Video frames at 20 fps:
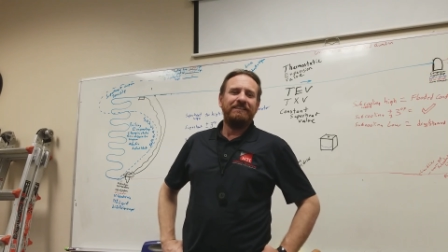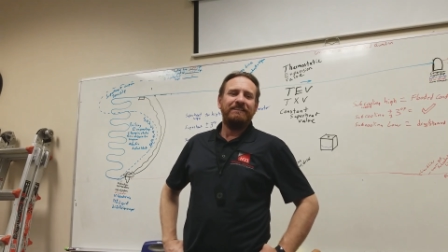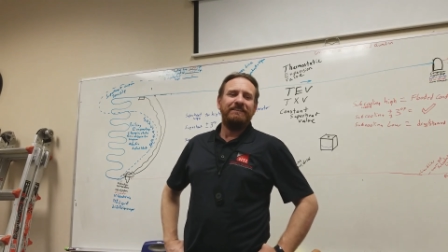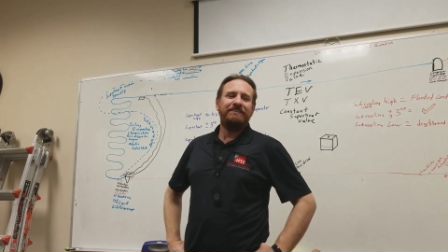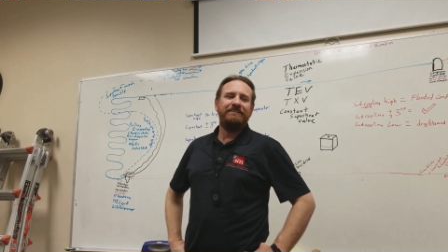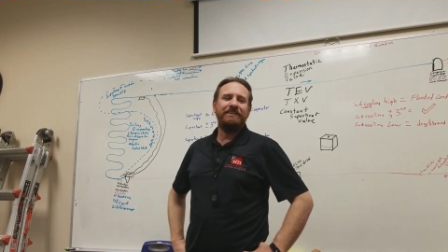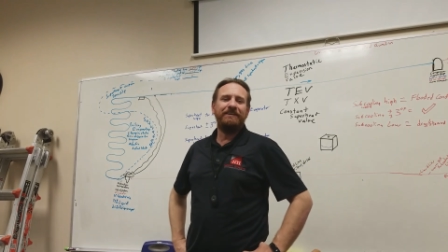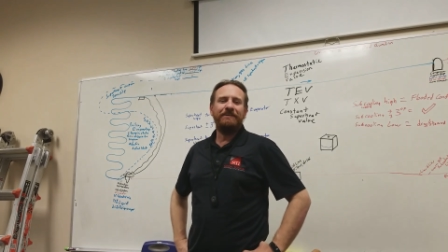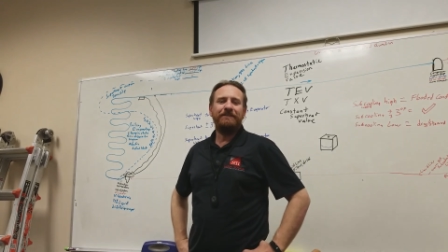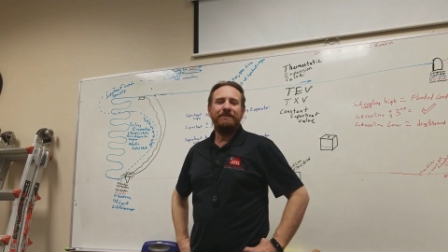
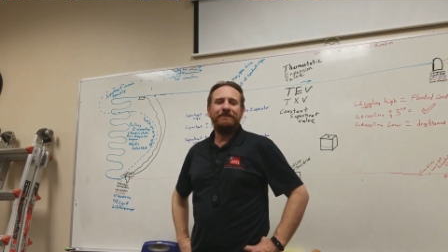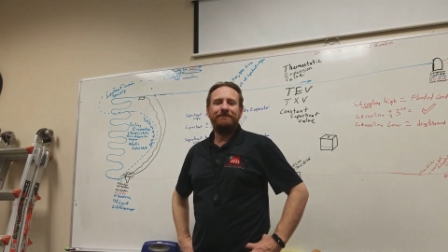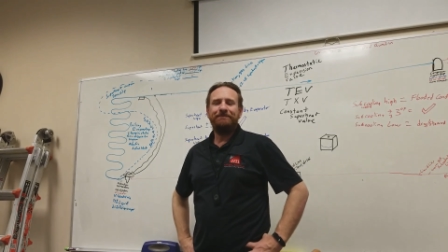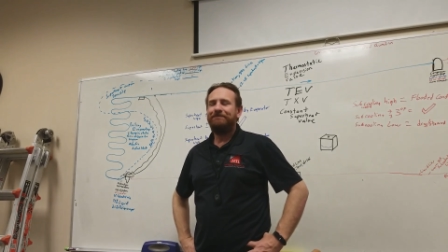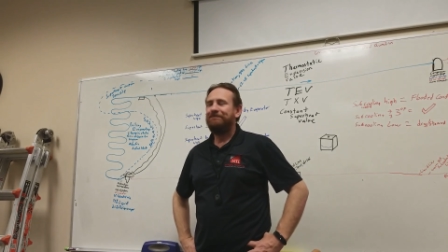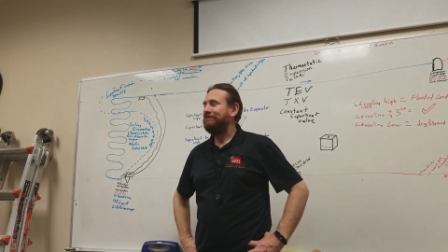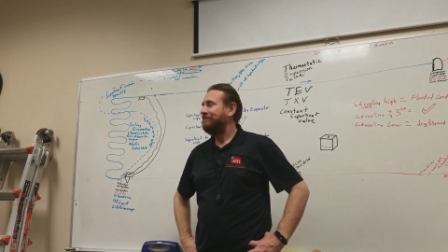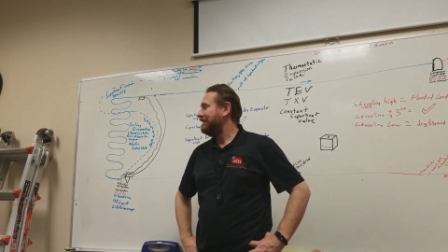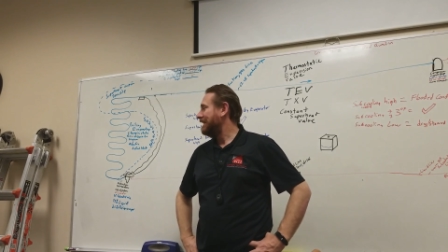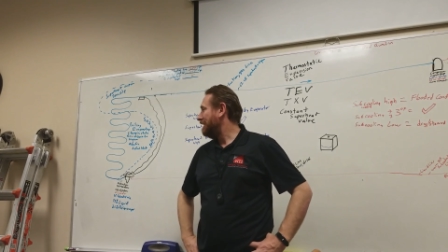So,
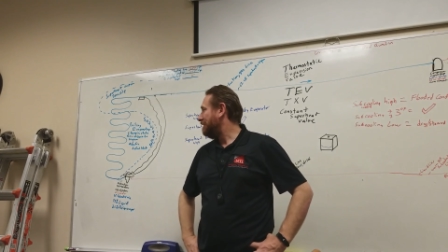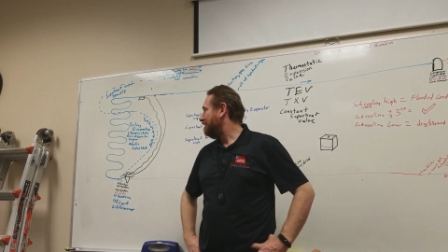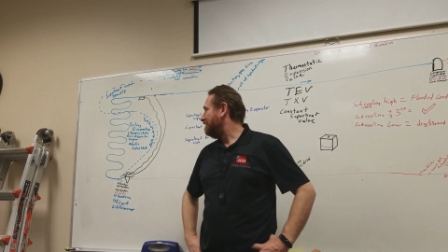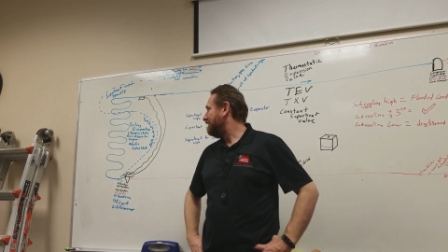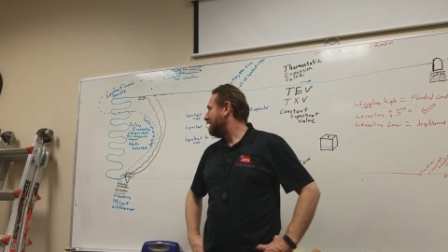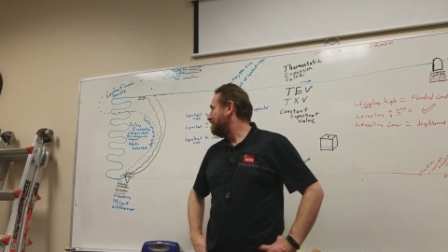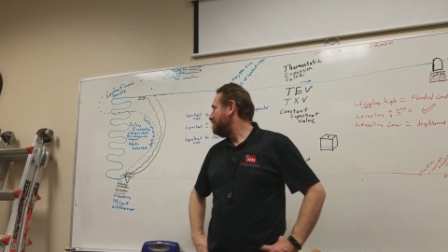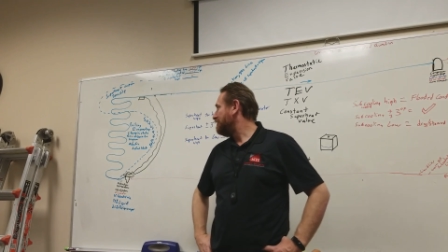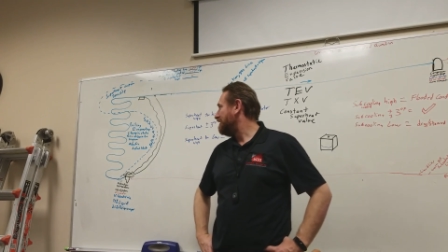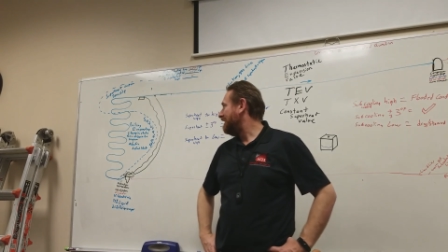anyways,
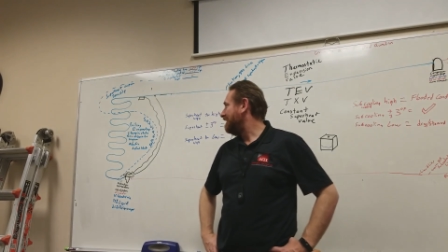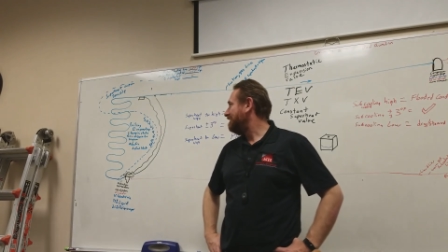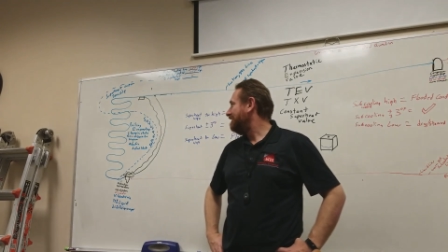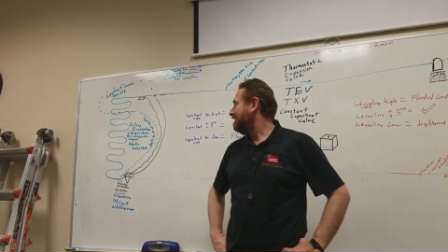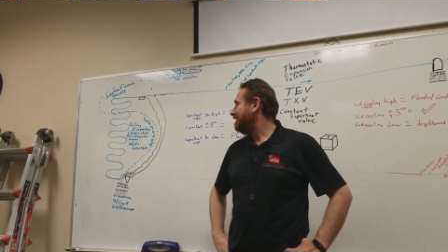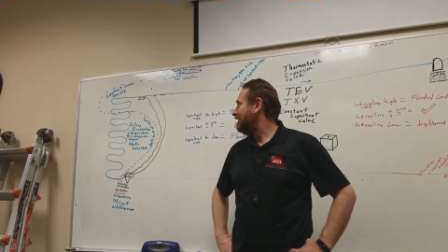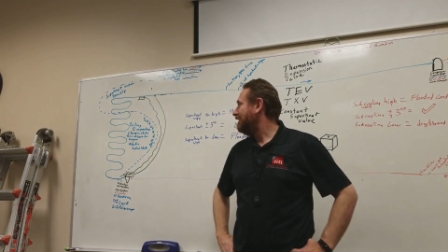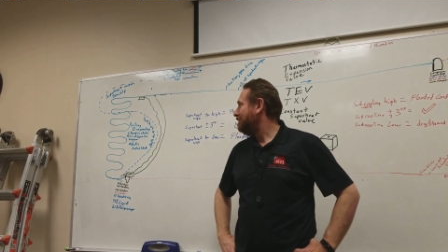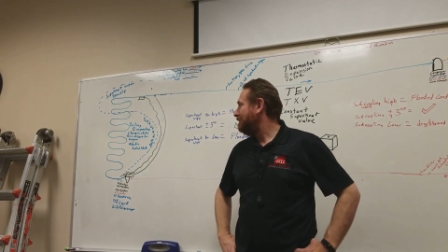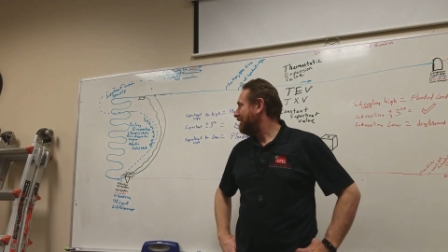gives you an
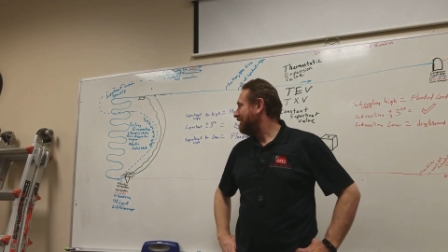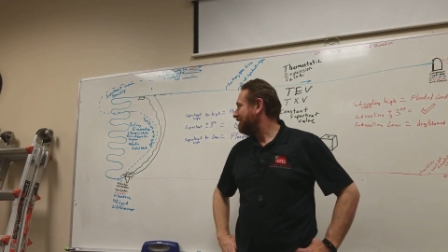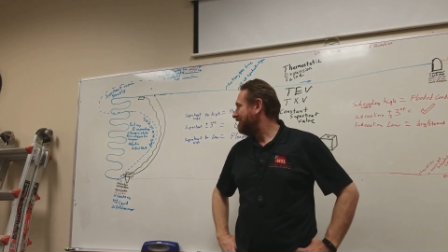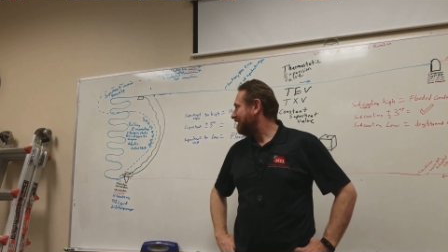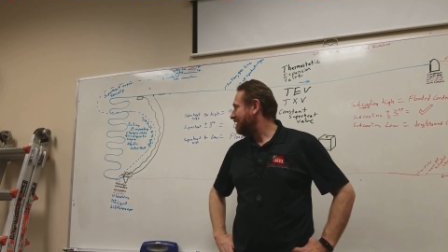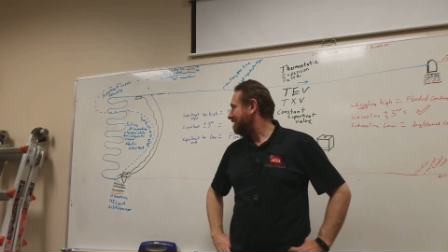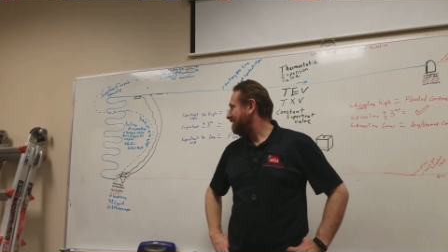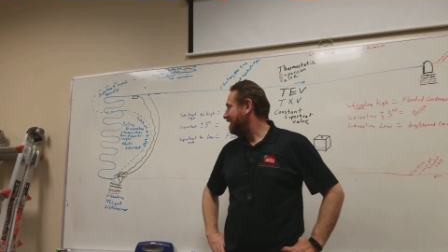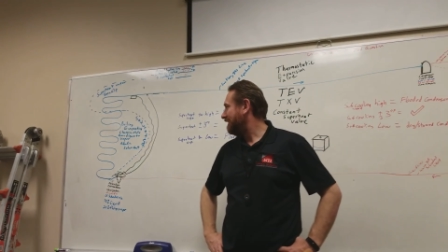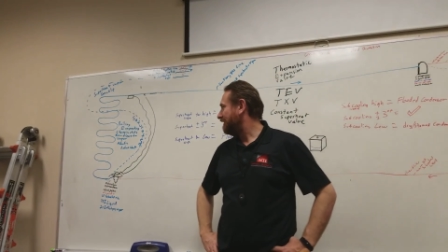idea about
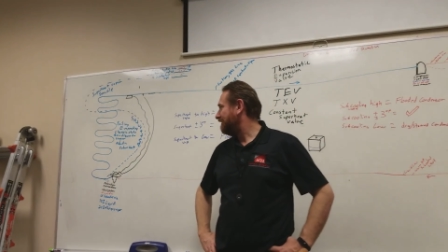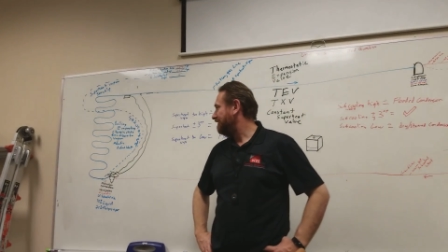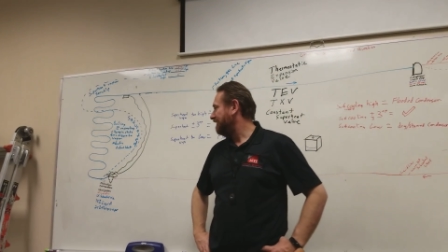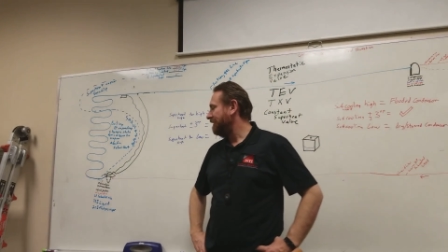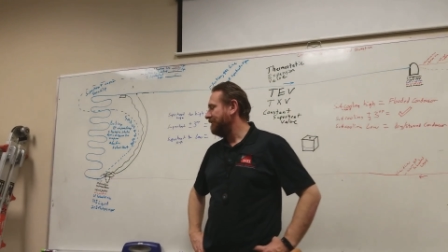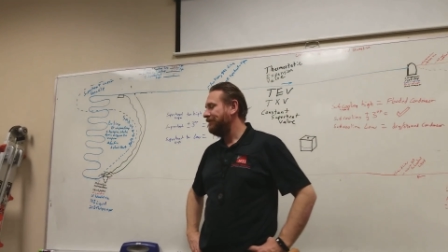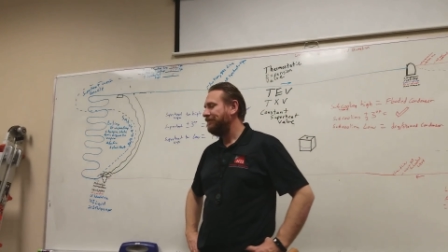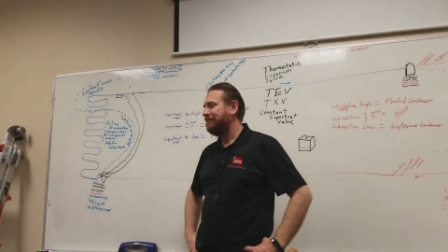that TXV.